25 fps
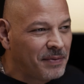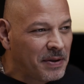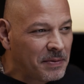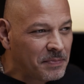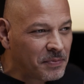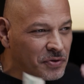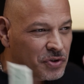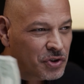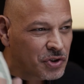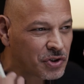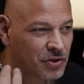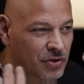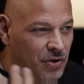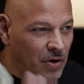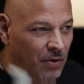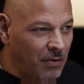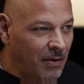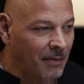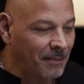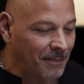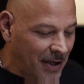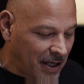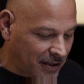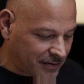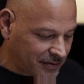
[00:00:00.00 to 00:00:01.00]
people should know
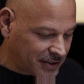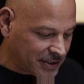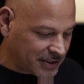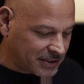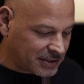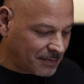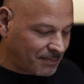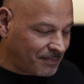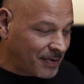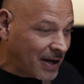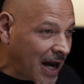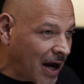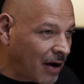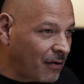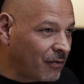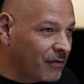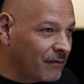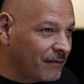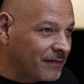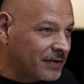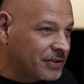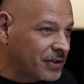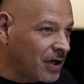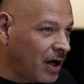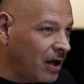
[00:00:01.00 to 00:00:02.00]
about this. The power of
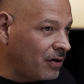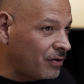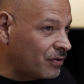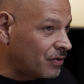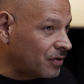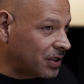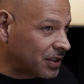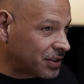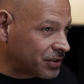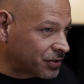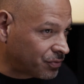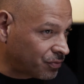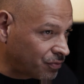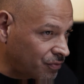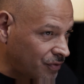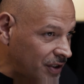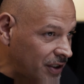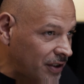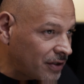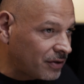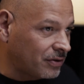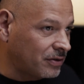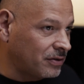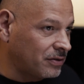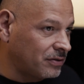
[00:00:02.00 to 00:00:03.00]
$1 is
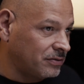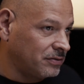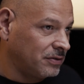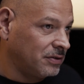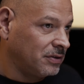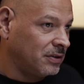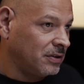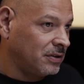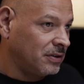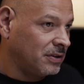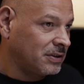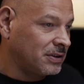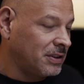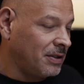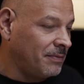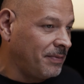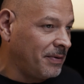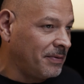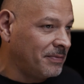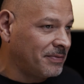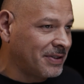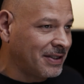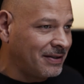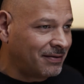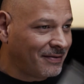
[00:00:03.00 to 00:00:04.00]
real. Some
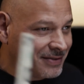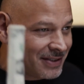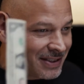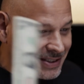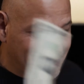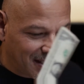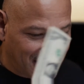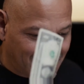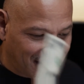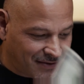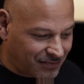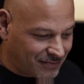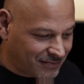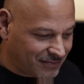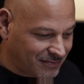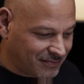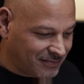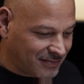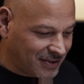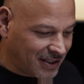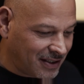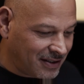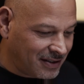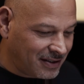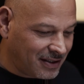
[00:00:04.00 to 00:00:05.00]
people say, well, this ain't
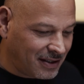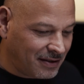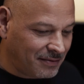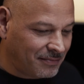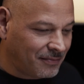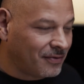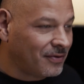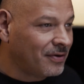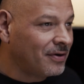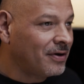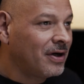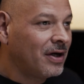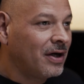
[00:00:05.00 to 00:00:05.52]
nothing anymore.